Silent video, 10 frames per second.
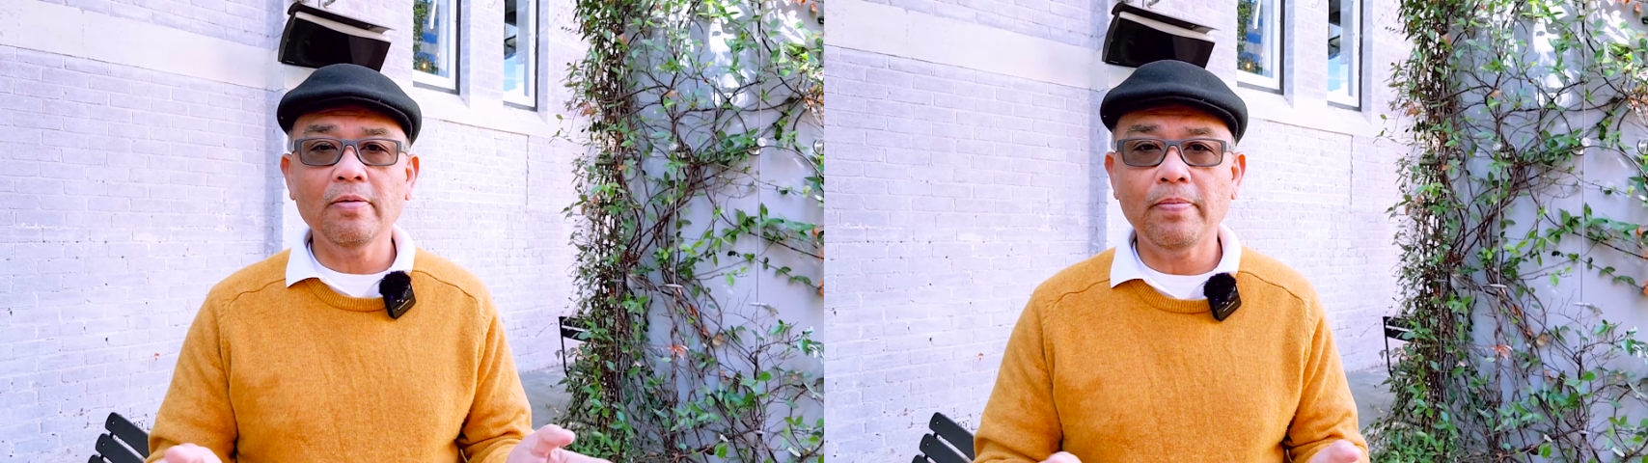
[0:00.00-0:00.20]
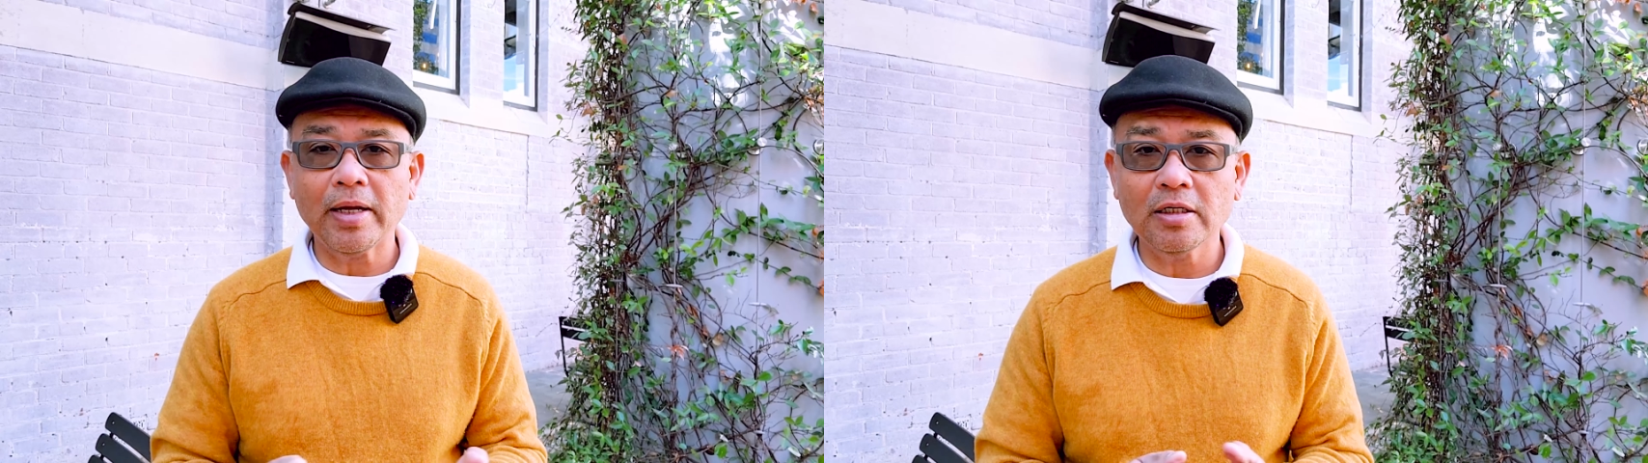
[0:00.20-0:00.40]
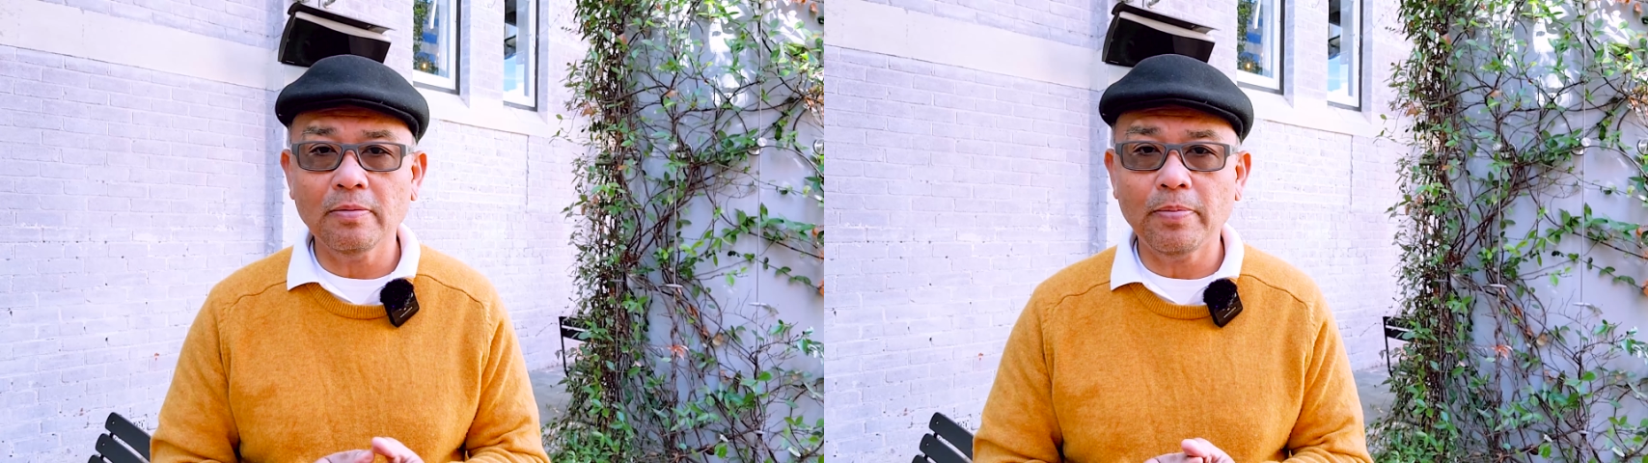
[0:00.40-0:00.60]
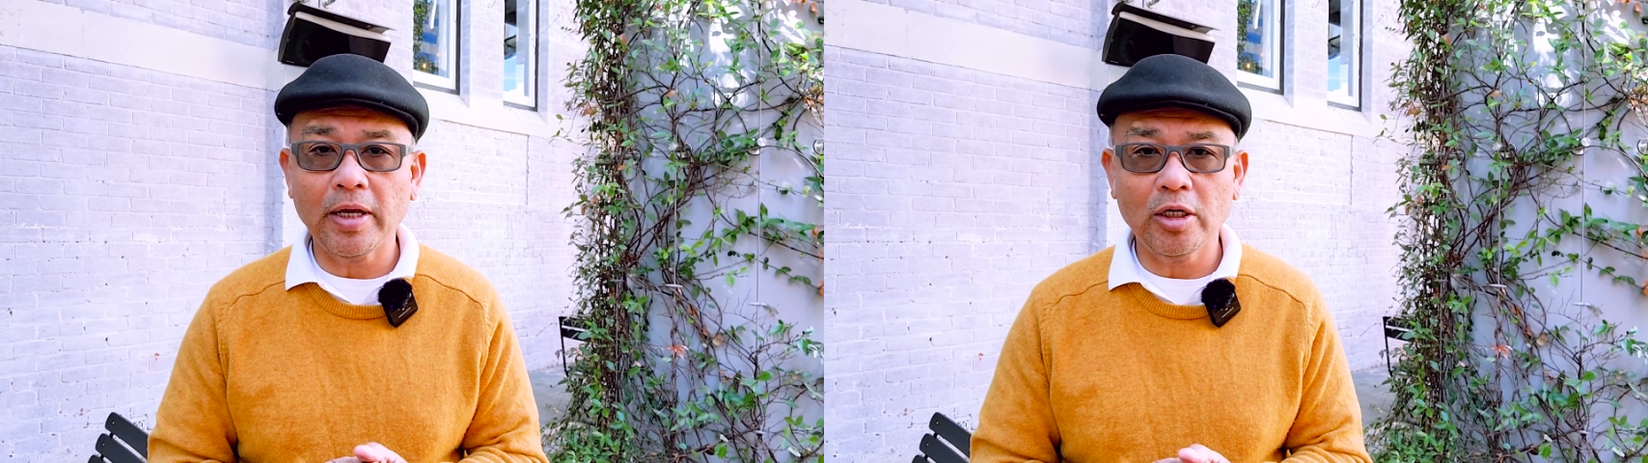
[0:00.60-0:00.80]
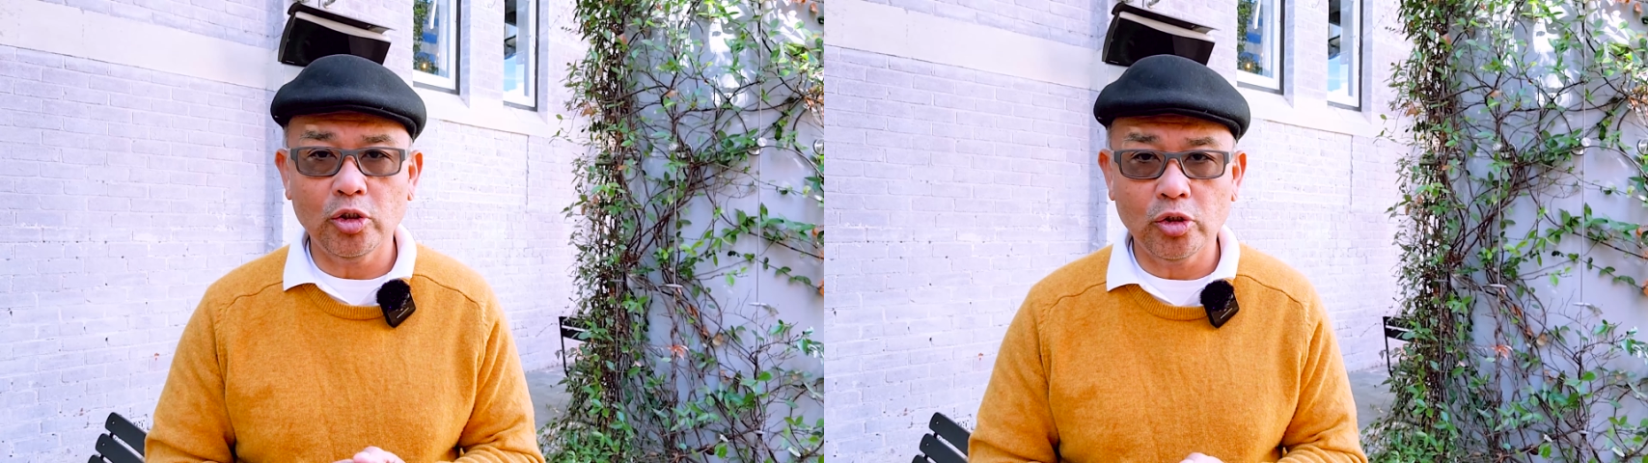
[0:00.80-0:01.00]
a better
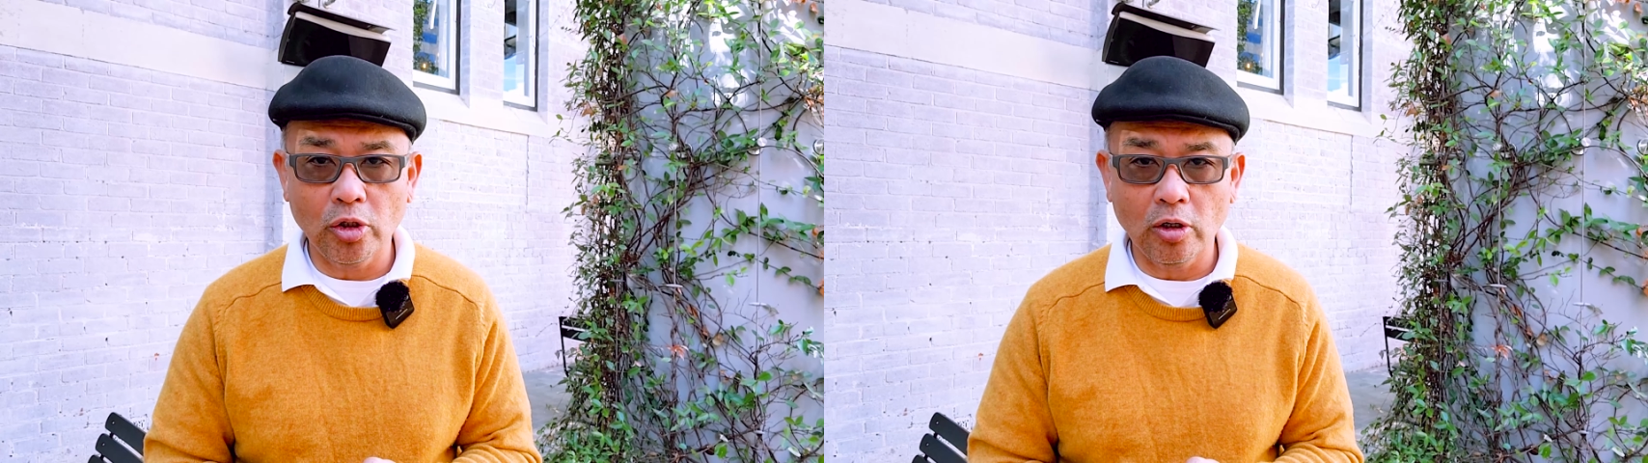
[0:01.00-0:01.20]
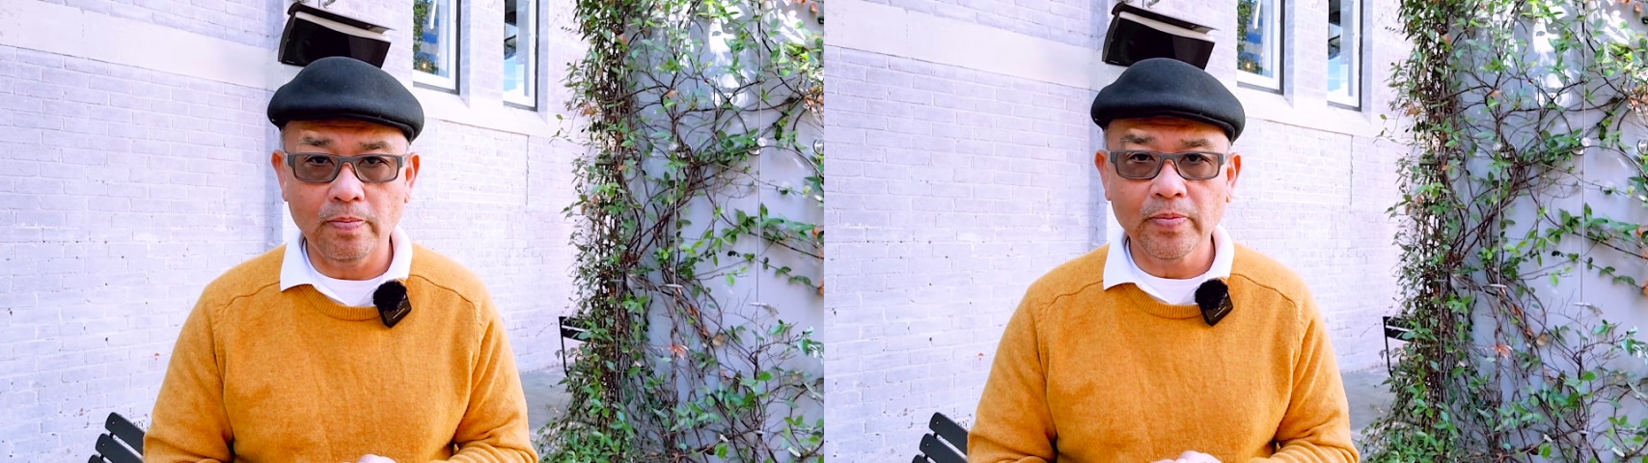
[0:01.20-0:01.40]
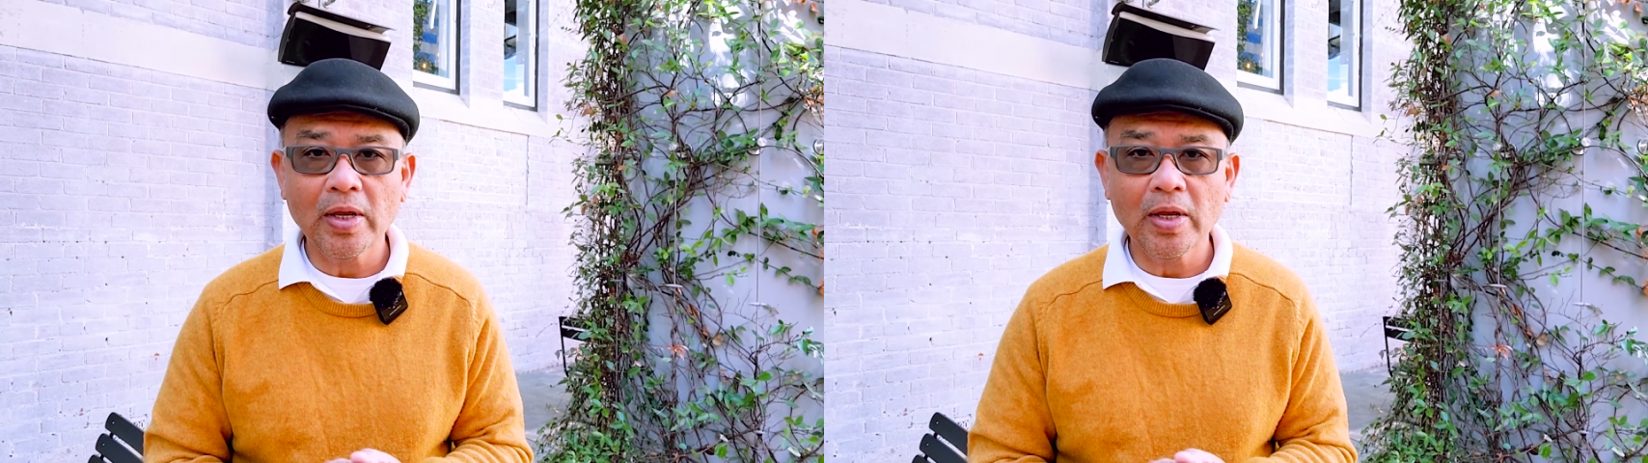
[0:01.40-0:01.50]
paying job